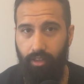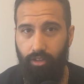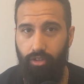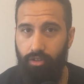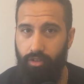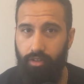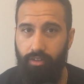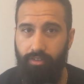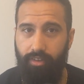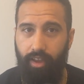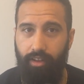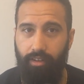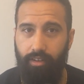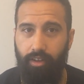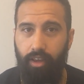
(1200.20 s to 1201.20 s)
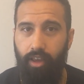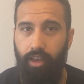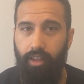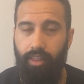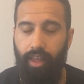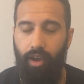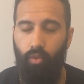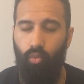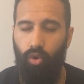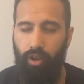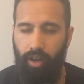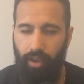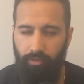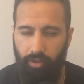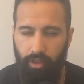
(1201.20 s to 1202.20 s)
to understand, that
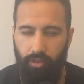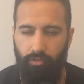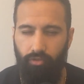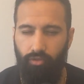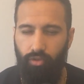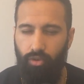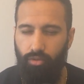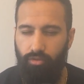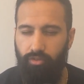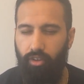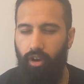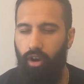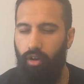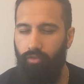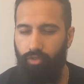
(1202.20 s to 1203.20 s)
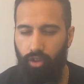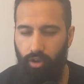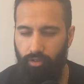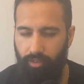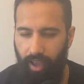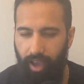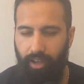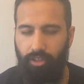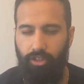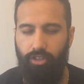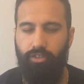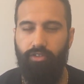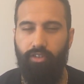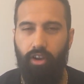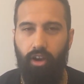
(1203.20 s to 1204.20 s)
whatever the fruits of those
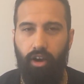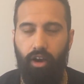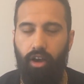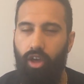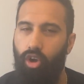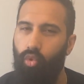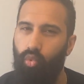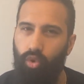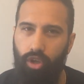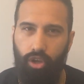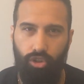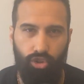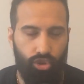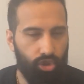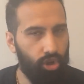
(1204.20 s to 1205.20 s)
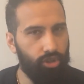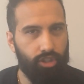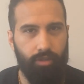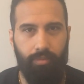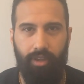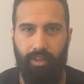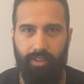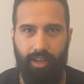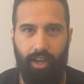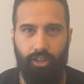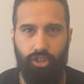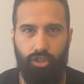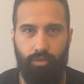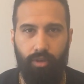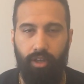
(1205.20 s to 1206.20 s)
actions are, we are not to be
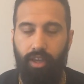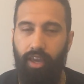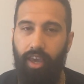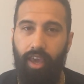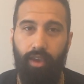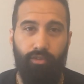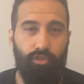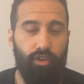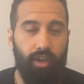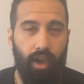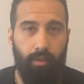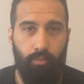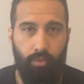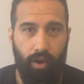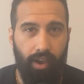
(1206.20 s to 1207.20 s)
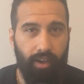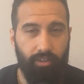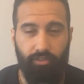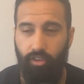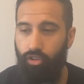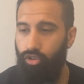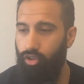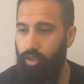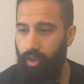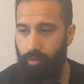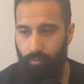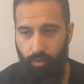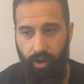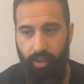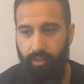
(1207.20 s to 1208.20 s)
attached to it. If you get praise, you
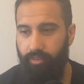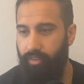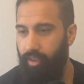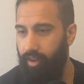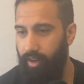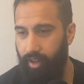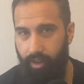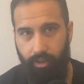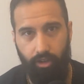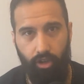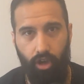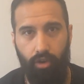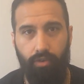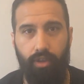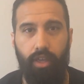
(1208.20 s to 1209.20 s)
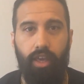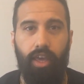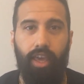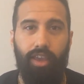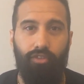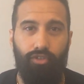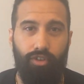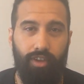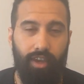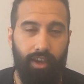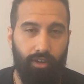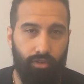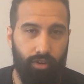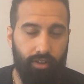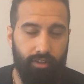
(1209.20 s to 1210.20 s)
get praise, let it go. If you
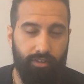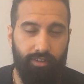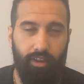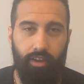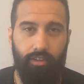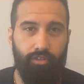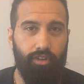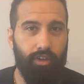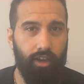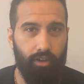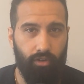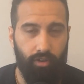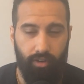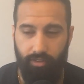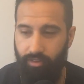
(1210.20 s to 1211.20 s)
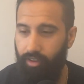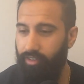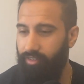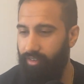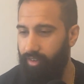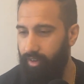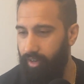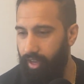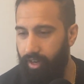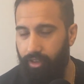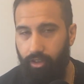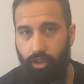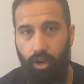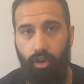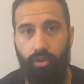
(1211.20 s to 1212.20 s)
get criticized, you get criticized, let
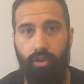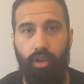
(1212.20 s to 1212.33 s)
it go.